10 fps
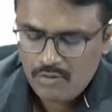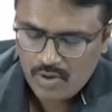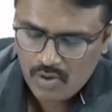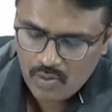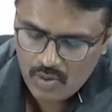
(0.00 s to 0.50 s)

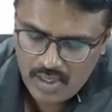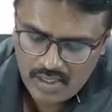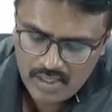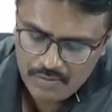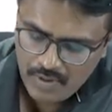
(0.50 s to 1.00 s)
For
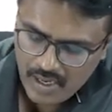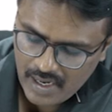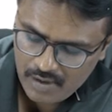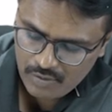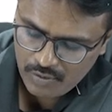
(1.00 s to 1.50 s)
codeine, if you
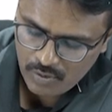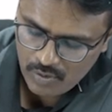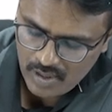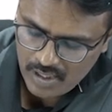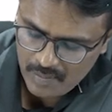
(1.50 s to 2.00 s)
add
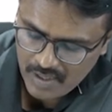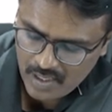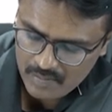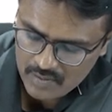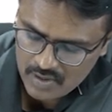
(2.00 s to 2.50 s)
fol, it
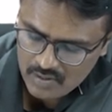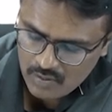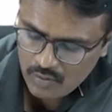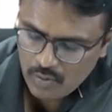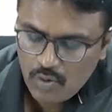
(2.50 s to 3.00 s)
becomes
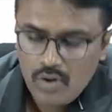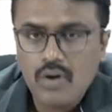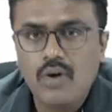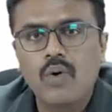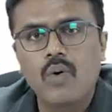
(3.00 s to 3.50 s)
fol
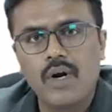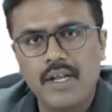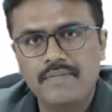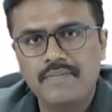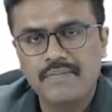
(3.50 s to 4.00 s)

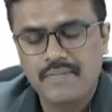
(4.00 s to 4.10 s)
codeine,